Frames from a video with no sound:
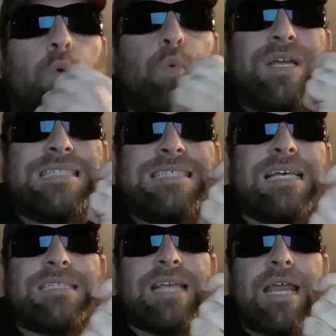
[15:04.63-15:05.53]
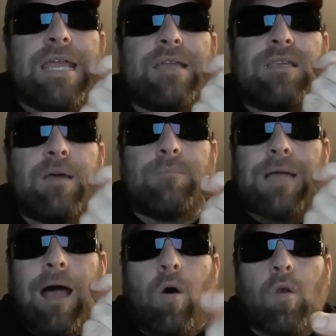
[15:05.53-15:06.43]
resist any attempt
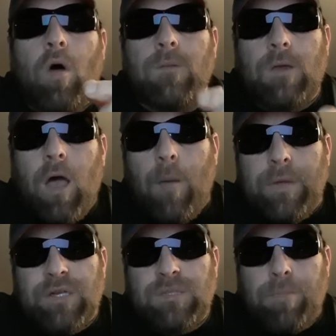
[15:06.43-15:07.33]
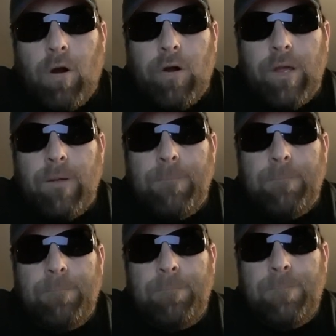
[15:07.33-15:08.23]
to outlaw the Communist Party.
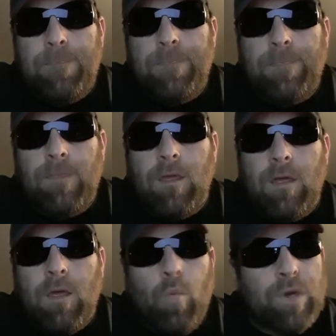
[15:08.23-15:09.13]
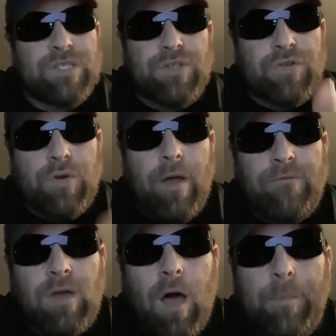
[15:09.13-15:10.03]
We still do
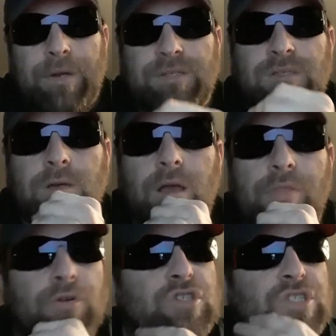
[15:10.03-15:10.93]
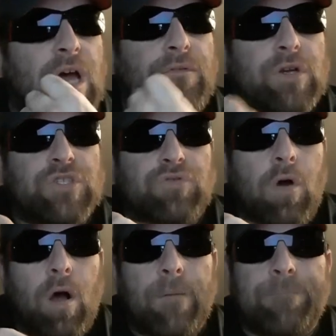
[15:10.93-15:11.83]
have communists. They're just not very
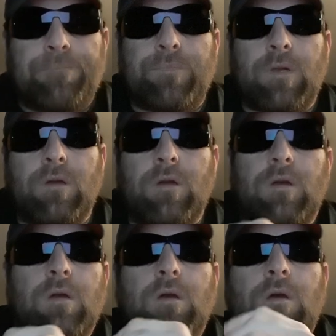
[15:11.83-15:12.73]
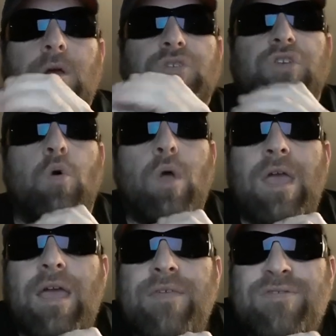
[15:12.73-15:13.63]
strong. So
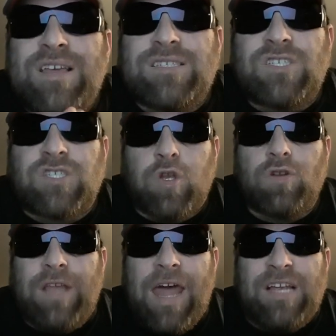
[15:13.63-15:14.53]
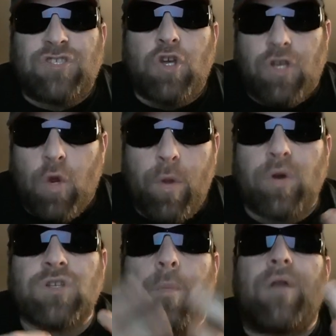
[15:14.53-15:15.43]
this is looked at as good. We
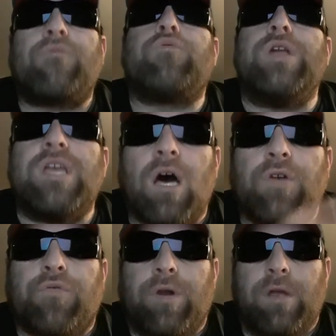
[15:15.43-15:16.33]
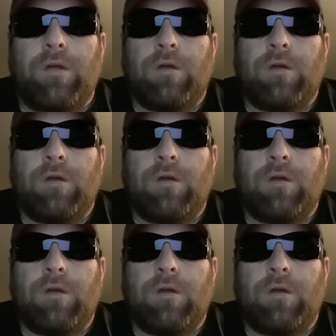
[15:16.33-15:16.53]
always talk about a free country.